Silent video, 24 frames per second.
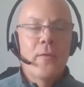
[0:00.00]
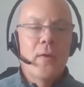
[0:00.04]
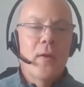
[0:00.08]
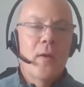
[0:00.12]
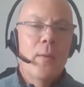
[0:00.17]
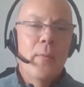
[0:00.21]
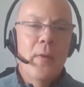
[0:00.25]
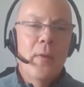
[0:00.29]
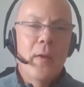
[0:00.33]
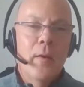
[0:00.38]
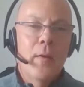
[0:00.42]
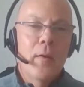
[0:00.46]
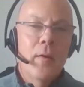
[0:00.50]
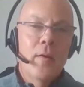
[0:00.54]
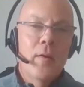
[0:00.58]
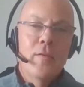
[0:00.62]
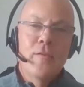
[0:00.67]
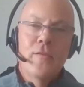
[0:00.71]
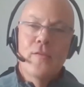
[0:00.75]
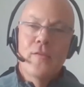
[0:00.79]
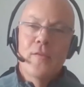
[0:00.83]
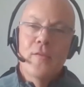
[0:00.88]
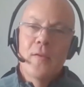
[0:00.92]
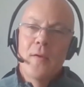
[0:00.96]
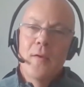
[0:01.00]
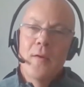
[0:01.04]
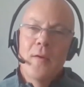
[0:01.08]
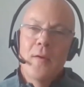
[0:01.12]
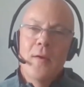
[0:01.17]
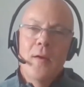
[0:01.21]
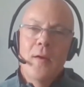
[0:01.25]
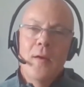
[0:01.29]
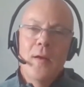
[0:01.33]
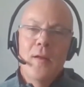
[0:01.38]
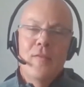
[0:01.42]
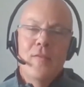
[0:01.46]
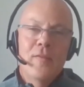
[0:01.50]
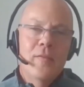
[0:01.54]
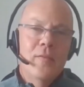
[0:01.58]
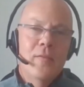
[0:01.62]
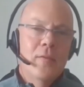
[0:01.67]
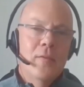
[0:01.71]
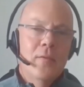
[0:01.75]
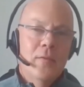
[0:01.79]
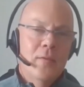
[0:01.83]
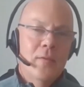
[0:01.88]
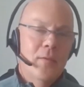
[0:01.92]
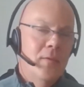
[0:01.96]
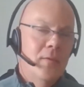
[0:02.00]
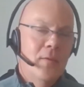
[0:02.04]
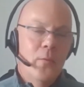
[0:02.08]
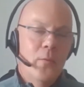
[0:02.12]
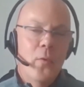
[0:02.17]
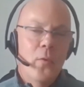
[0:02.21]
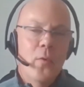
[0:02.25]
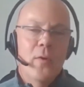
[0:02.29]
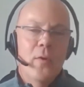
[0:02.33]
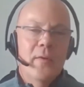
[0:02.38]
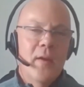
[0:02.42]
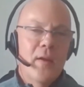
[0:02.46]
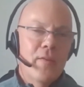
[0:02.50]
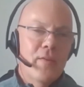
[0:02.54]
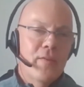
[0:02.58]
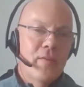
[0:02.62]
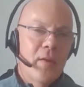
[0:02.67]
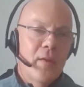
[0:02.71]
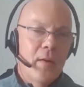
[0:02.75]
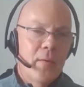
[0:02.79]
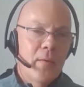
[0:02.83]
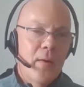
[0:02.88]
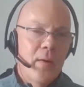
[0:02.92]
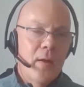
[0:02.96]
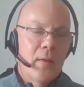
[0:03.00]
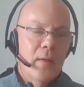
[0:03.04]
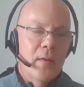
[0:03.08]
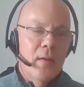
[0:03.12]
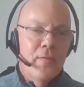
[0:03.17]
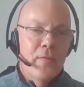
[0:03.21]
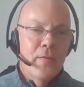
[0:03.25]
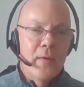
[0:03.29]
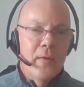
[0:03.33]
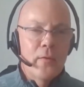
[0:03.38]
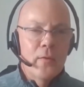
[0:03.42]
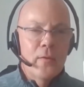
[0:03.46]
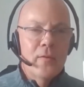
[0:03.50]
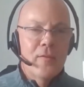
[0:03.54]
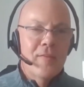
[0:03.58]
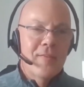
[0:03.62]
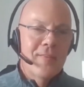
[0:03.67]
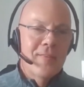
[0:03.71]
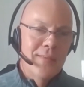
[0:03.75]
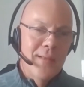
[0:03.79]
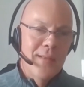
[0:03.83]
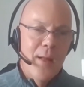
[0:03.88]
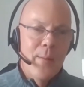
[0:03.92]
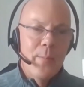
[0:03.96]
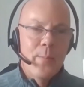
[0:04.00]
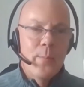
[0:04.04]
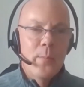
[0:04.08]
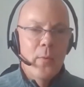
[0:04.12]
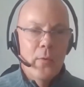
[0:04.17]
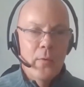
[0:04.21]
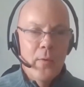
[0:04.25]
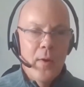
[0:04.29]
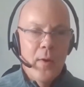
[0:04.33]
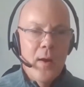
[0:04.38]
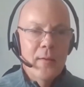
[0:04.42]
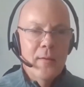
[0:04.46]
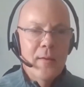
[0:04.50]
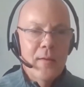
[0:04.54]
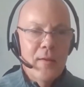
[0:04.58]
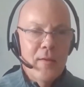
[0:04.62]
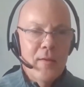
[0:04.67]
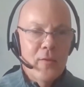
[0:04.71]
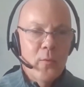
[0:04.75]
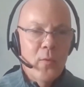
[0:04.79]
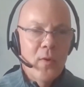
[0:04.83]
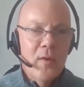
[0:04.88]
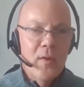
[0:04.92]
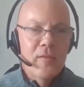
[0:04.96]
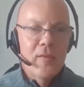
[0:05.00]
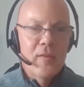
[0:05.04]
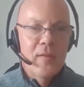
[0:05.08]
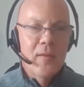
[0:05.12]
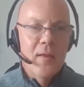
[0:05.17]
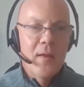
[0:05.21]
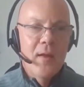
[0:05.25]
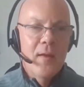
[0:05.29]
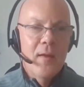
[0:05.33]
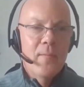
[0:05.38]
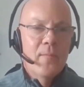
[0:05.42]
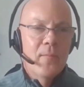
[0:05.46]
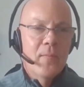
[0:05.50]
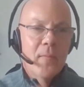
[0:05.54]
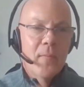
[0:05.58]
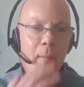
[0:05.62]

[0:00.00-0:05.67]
funny because it's the world the other side around. If I don't slap them around at least once a day,